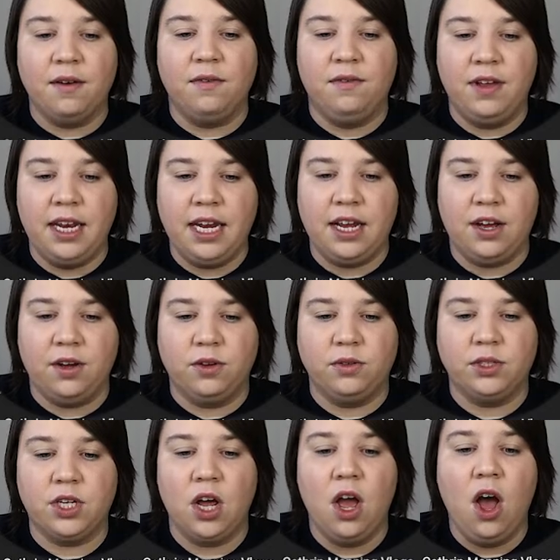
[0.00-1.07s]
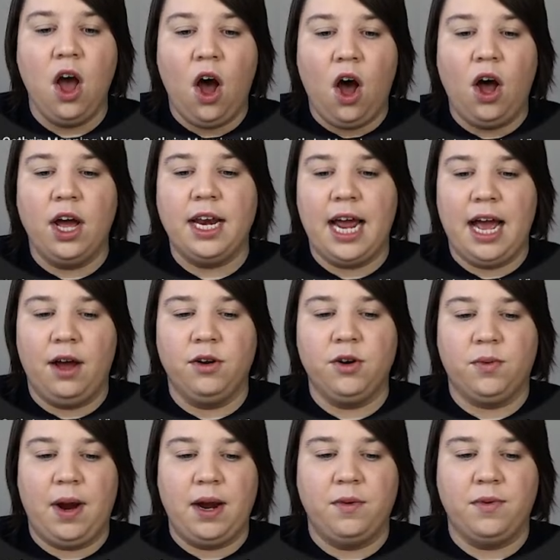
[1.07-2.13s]
of videos on how to
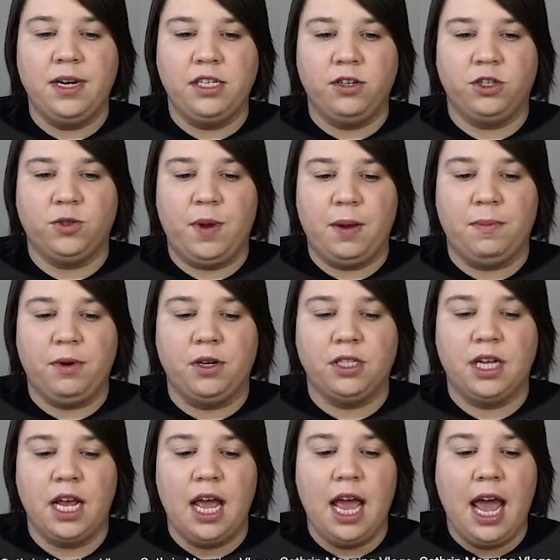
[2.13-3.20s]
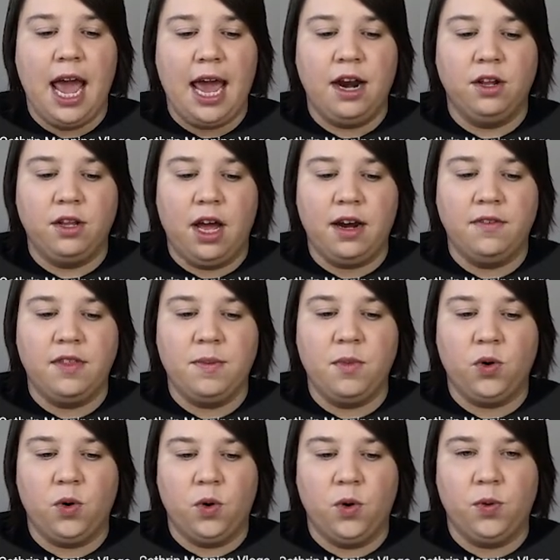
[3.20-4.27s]
write research papers, and a lot of them
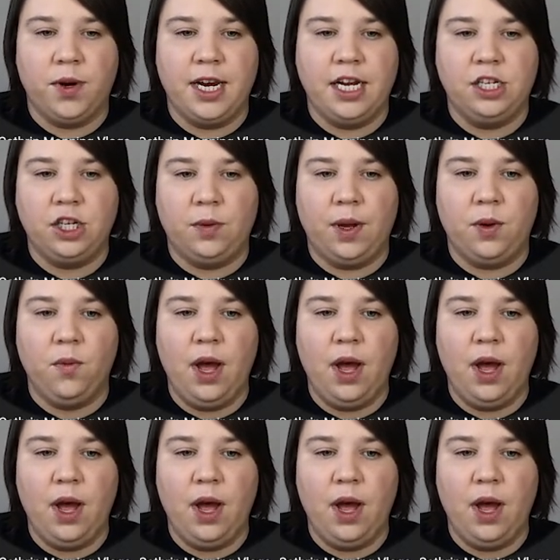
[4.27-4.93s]
are already doing